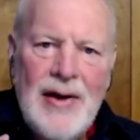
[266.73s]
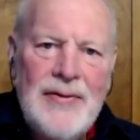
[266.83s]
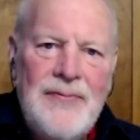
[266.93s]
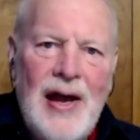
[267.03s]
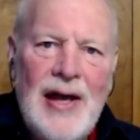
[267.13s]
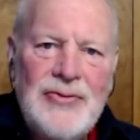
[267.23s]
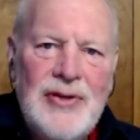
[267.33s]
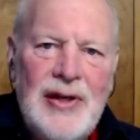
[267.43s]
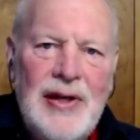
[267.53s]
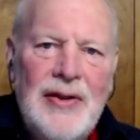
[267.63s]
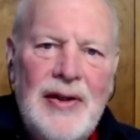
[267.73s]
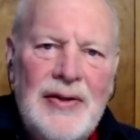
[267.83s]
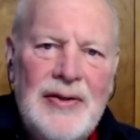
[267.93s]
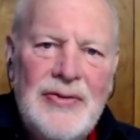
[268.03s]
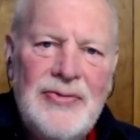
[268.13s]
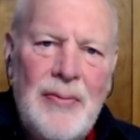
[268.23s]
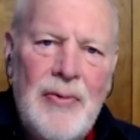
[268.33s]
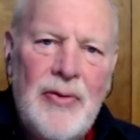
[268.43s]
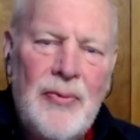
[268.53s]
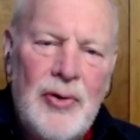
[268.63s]
it fascinating that some
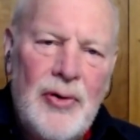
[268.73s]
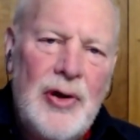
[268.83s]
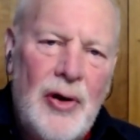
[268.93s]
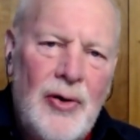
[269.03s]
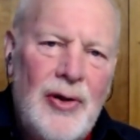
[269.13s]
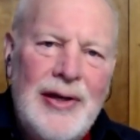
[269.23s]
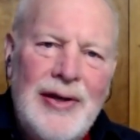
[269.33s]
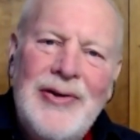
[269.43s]
of the really early,